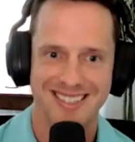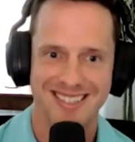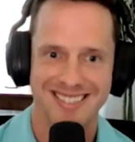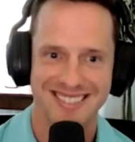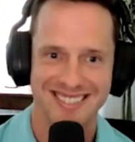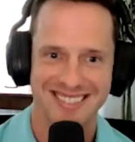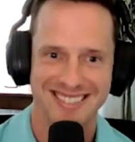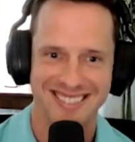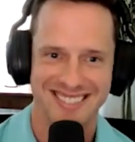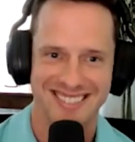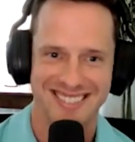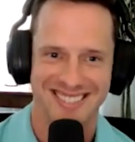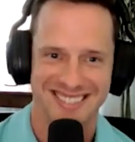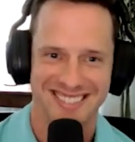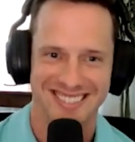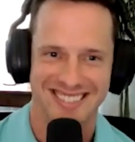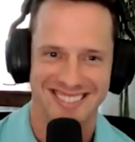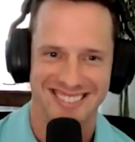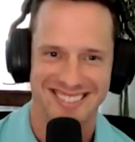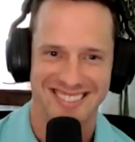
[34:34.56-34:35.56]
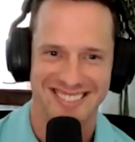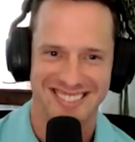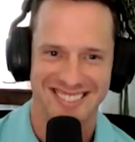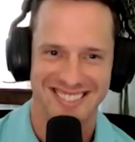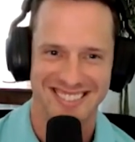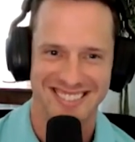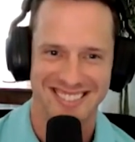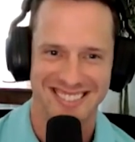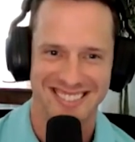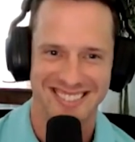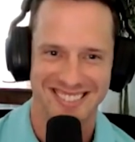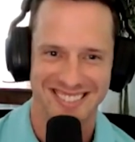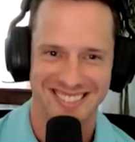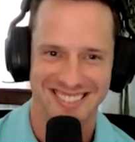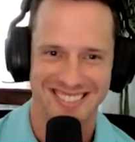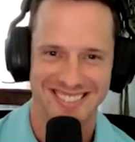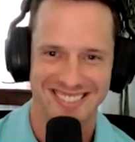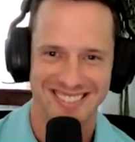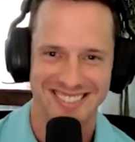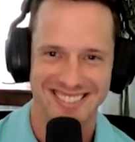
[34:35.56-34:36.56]

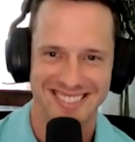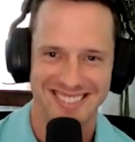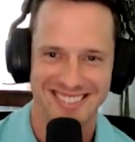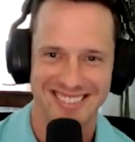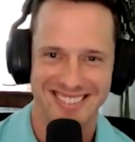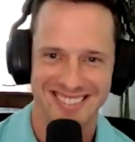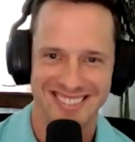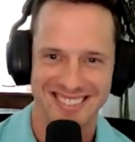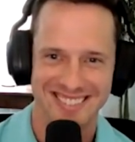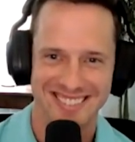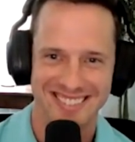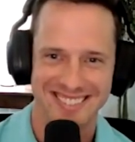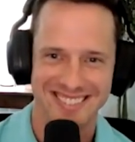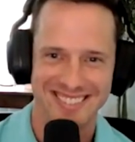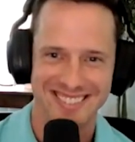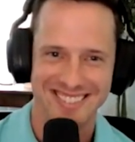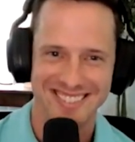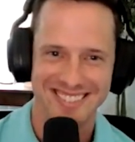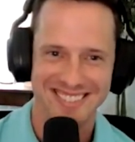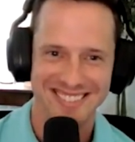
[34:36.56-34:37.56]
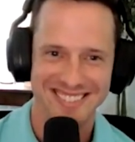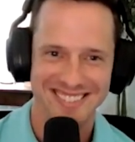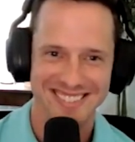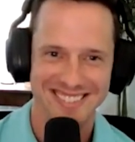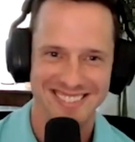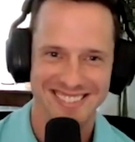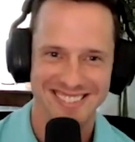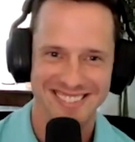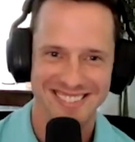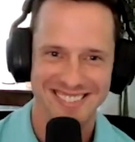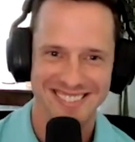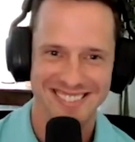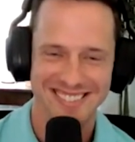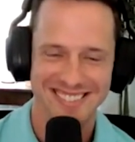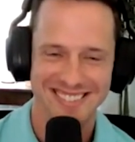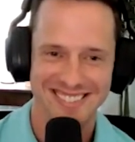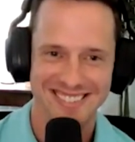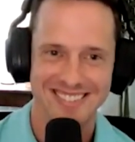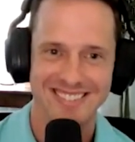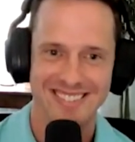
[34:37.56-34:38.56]

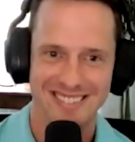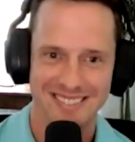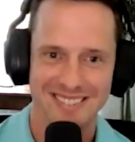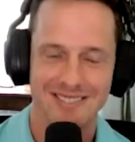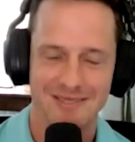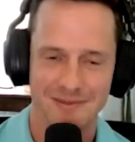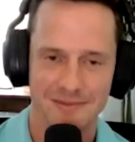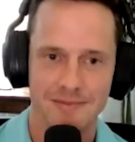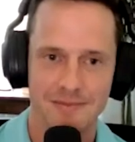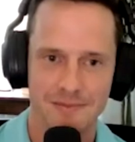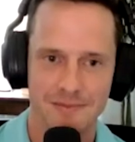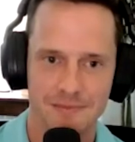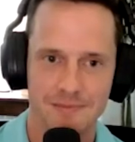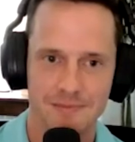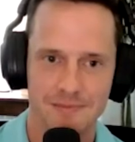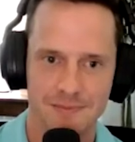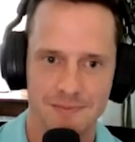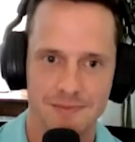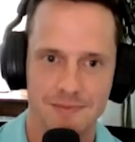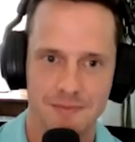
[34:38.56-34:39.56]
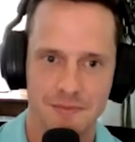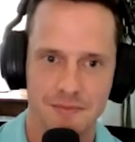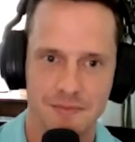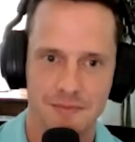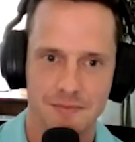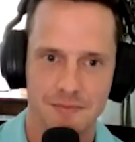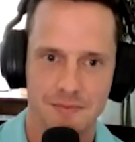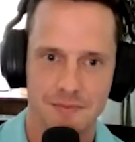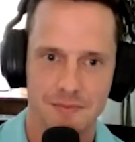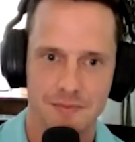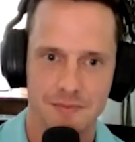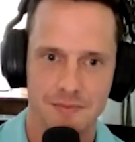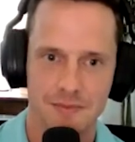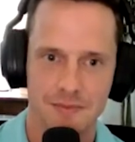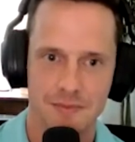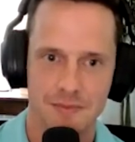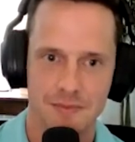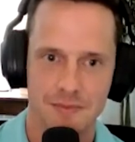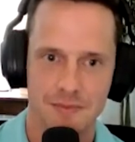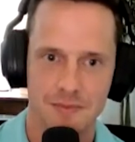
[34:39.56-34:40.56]

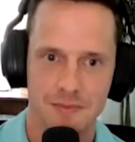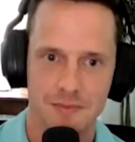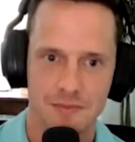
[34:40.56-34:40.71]
No words are spoken by the person on screen.